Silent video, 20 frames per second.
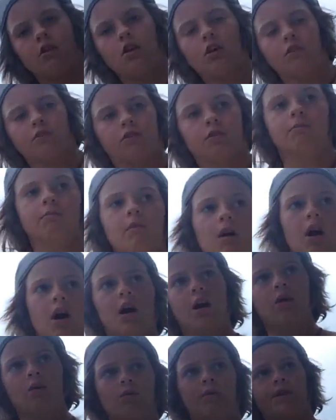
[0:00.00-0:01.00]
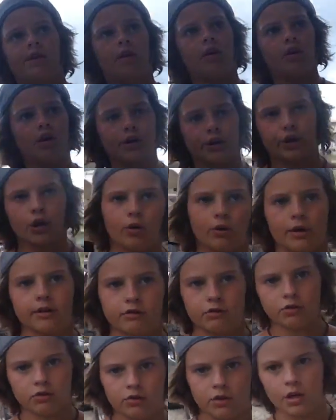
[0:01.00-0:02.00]
Oh, tomorrow we are going
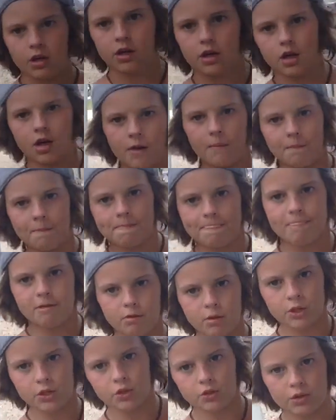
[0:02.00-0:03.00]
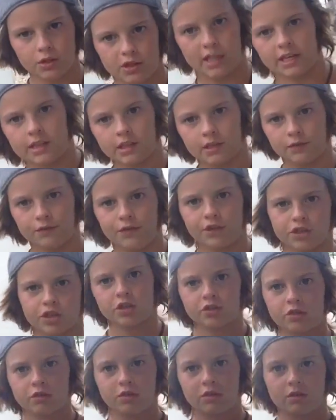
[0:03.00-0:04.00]
to the, um, we're doing like this
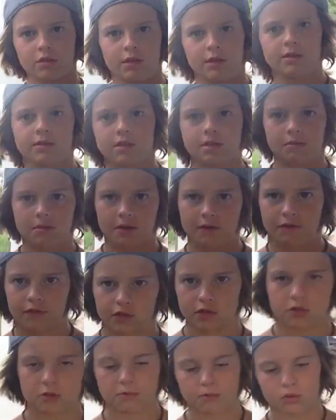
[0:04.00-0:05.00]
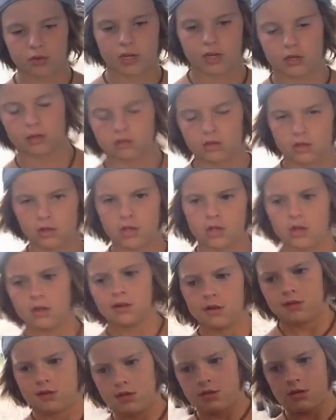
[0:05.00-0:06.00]
fishing tour. Like I said, my fishing pole.
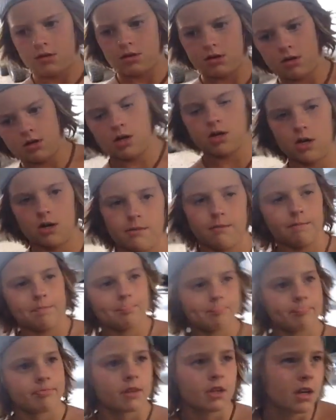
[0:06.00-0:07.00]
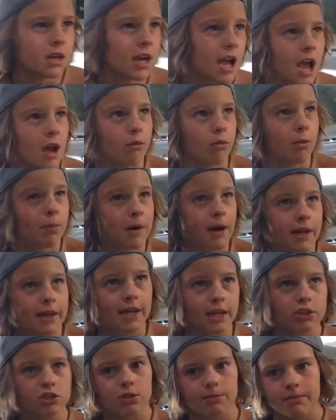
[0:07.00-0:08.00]
Um, and we'll probably
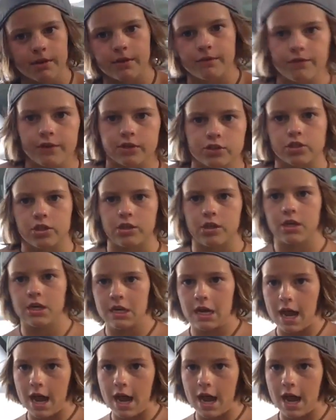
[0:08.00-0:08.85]
catch some big fish there.